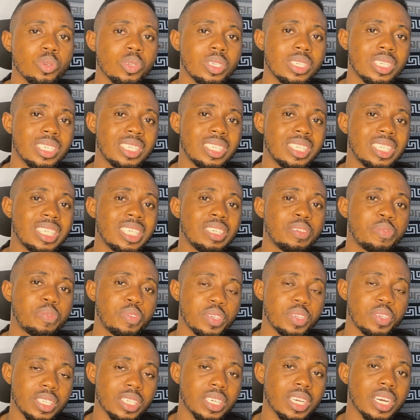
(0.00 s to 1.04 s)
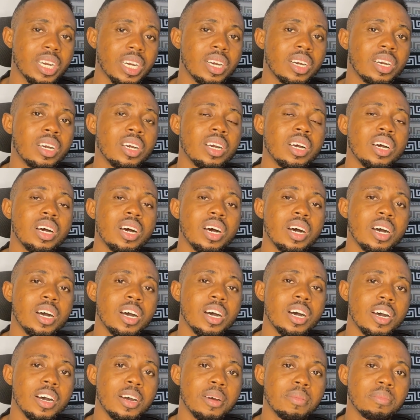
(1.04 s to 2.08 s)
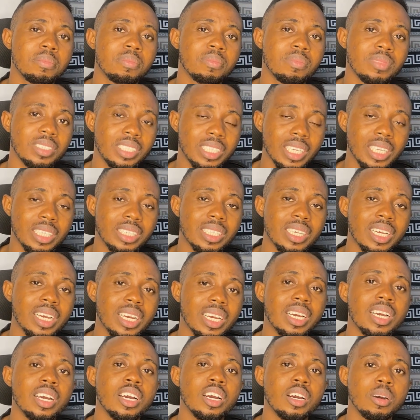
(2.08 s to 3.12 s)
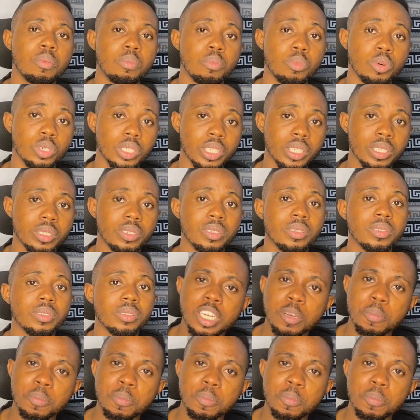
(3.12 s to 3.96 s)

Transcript: So this is the physical um, data model.